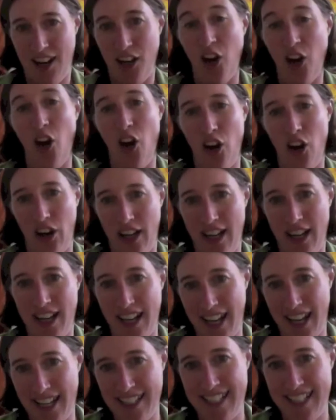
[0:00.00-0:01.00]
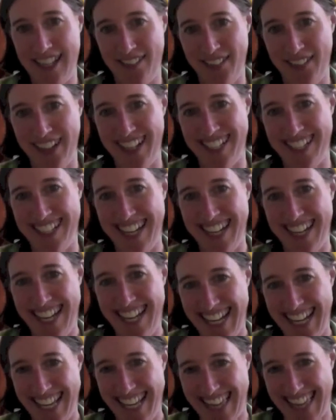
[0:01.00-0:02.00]
long and particularly
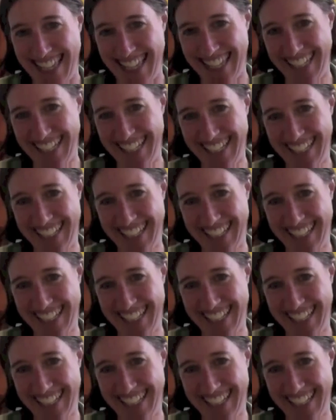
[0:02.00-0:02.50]
tedious.